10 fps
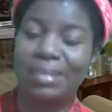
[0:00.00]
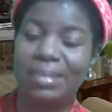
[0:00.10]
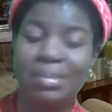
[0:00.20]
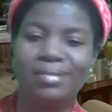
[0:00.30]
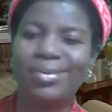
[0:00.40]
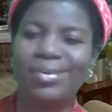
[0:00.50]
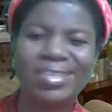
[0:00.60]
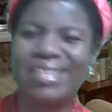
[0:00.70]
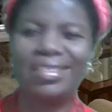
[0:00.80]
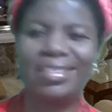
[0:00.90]
All the
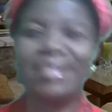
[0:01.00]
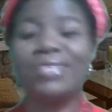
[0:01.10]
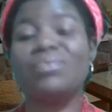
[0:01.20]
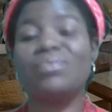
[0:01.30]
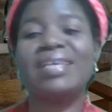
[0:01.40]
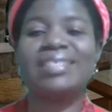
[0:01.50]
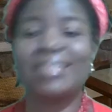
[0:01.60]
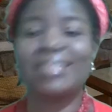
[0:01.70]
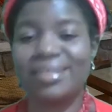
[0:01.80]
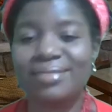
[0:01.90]
things this woman
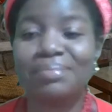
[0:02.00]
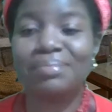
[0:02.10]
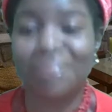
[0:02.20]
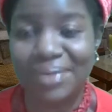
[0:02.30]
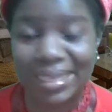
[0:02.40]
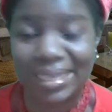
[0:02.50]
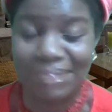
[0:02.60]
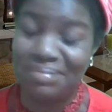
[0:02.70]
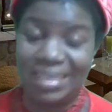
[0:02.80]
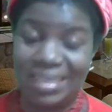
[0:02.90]
said bothered
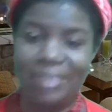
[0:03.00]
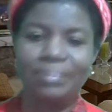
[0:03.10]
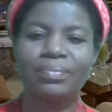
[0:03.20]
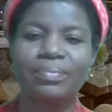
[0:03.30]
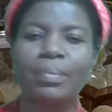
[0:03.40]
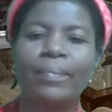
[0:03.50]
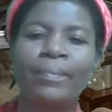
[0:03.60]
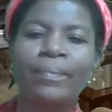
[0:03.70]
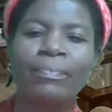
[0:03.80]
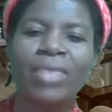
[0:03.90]
me.
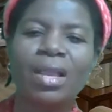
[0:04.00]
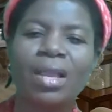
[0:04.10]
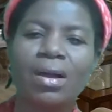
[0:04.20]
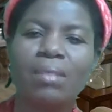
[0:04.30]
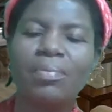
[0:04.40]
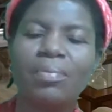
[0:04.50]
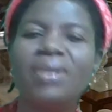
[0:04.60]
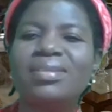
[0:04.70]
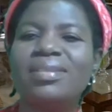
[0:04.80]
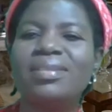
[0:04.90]
But
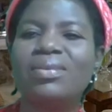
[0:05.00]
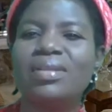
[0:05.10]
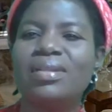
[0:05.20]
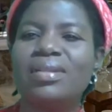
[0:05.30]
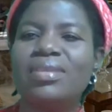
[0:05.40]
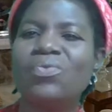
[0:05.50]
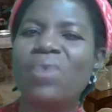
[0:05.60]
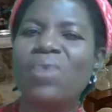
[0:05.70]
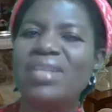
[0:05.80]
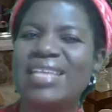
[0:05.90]
the
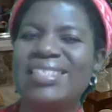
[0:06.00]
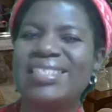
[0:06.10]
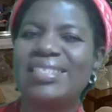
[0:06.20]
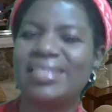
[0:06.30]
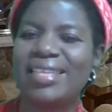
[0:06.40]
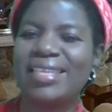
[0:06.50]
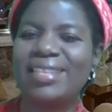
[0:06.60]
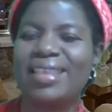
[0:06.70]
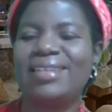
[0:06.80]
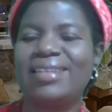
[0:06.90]
one that she said
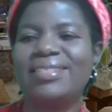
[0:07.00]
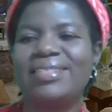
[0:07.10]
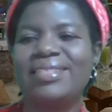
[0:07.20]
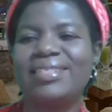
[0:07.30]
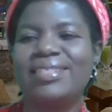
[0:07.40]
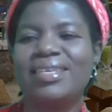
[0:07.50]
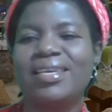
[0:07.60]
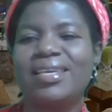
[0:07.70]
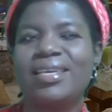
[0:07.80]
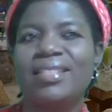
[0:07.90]
that
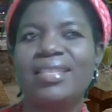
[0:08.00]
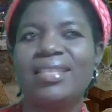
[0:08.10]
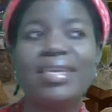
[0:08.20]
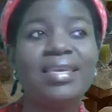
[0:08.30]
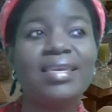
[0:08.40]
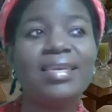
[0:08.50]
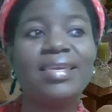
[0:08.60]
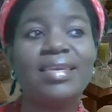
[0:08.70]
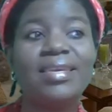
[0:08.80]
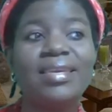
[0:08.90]

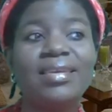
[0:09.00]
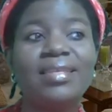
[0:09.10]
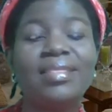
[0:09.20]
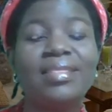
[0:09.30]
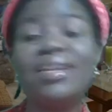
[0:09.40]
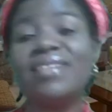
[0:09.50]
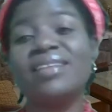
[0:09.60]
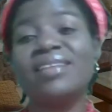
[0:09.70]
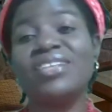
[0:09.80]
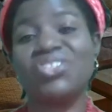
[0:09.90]
the
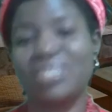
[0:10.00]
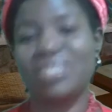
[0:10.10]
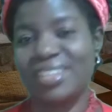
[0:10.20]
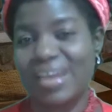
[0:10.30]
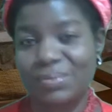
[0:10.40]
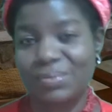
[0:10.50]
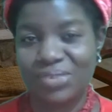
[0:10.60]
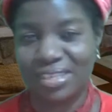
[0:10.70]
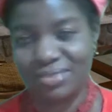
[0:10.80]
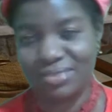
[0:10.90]
national church in
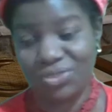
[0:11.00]
Abuja, for those